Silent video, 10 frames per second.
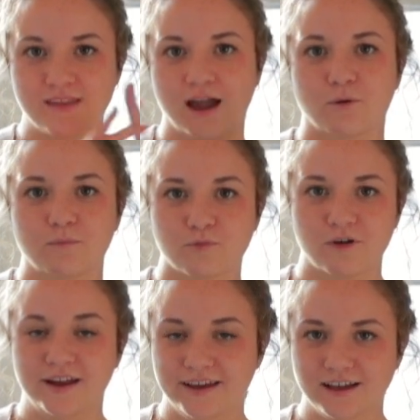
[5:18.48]
Our
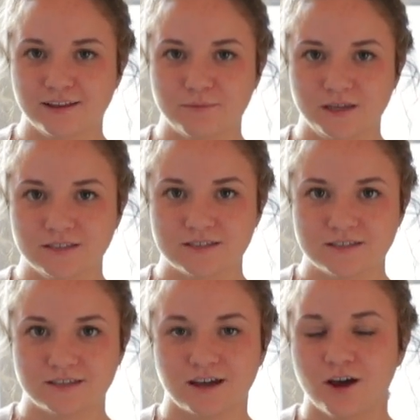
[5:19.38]
bread element
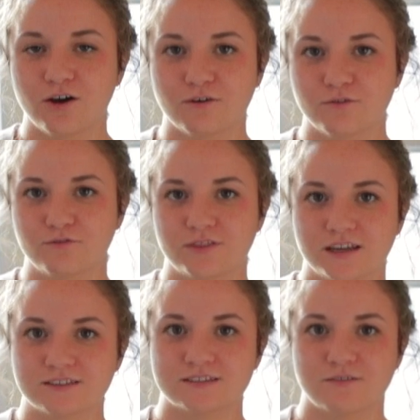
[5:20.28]
of
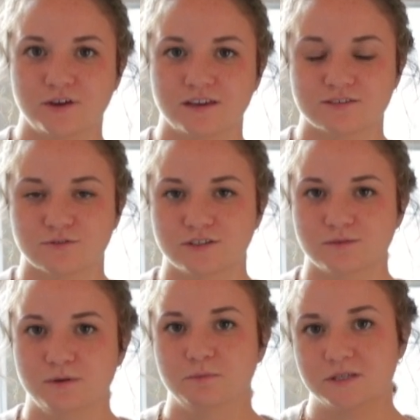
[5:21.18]
Thanksgiving is going to
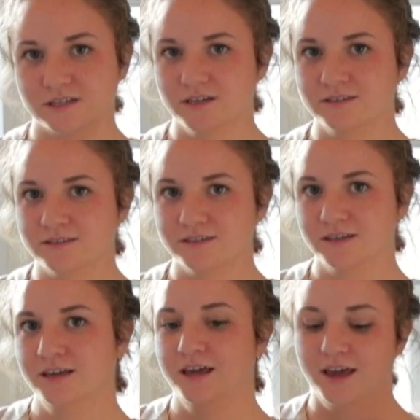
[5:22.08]
be biscuits,
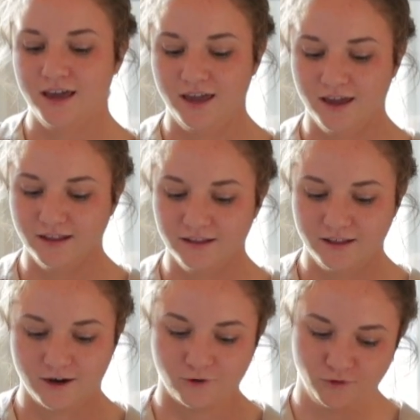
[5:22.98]
and
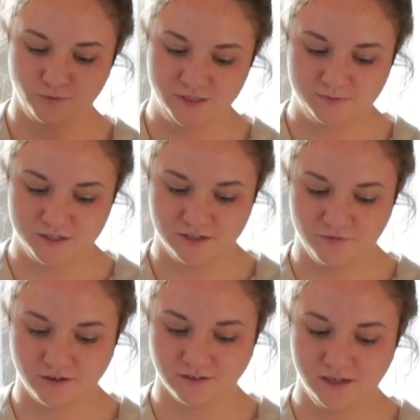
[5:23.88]
they're going to be
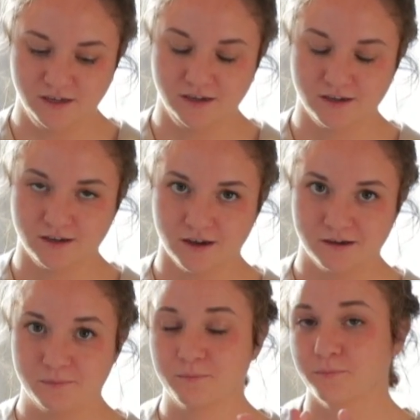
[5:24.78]
specifically
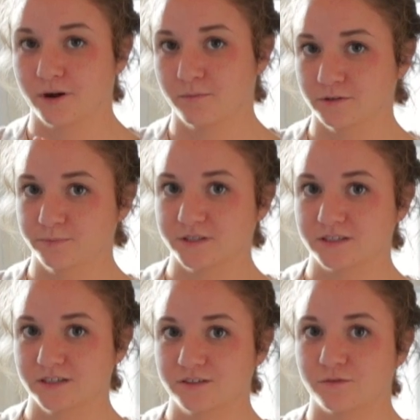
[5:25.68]
buttermilk
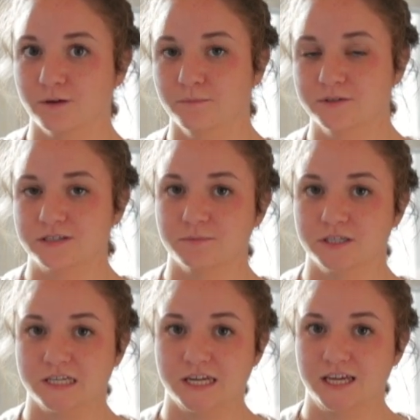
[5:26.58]
biscuits from
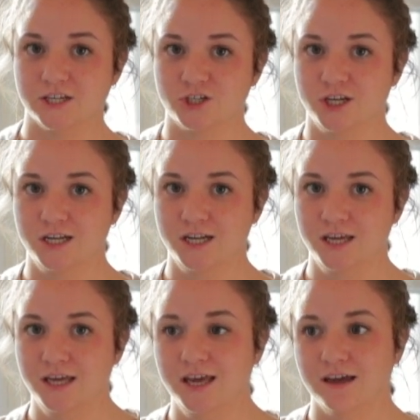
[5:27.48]
Smitten Kitchen.
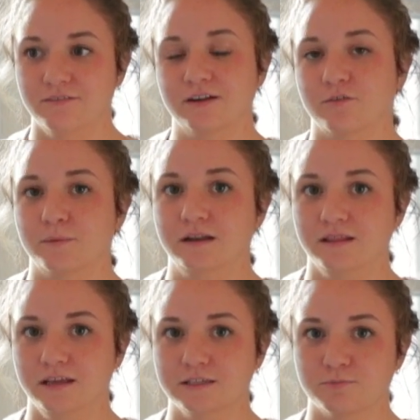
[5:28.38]
I've never made
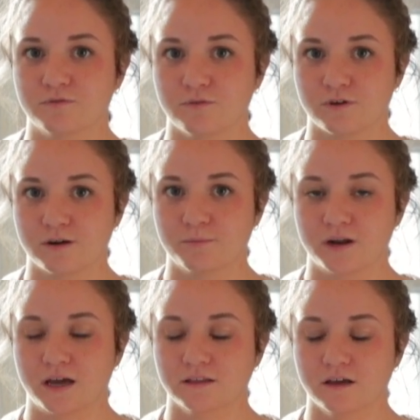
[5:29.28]
these before, but
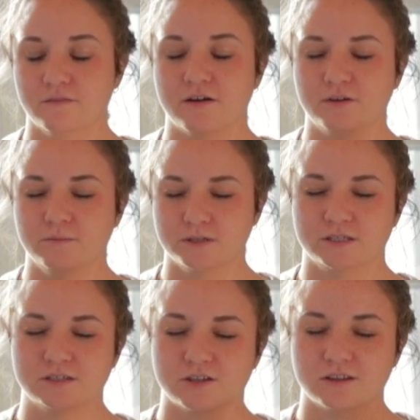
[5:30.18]
I love having
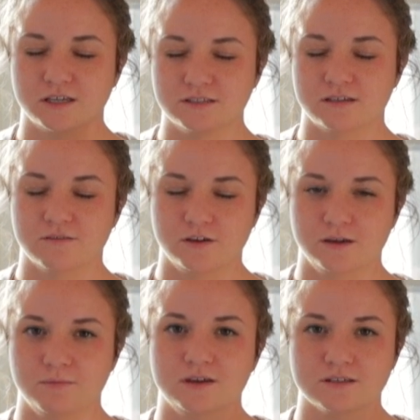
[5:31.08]
biscuits on
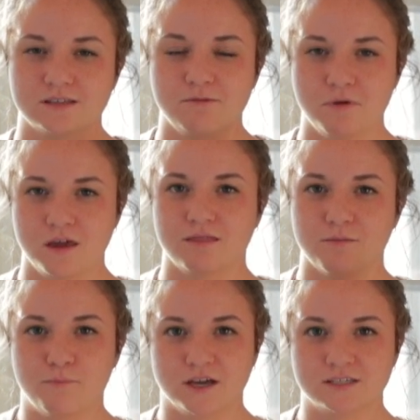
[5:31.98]
Thanksgiving because they make the
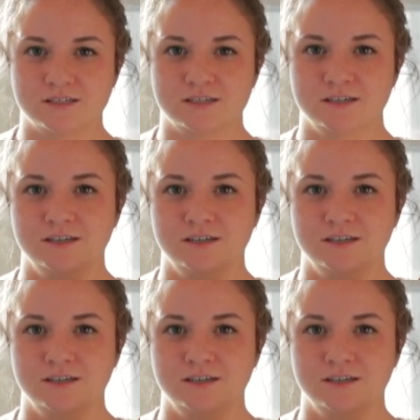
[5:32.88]
best